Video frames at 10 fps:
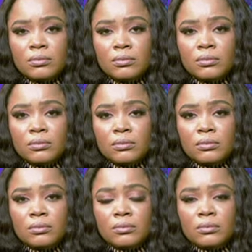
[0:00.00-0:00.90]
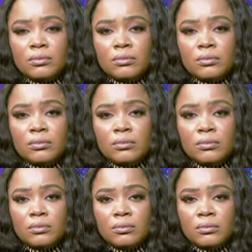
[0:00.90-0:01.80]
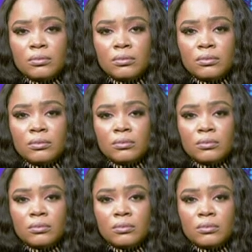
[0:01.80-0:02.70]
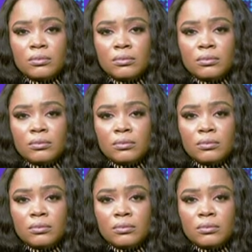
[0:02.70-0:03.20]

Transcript: [no speech]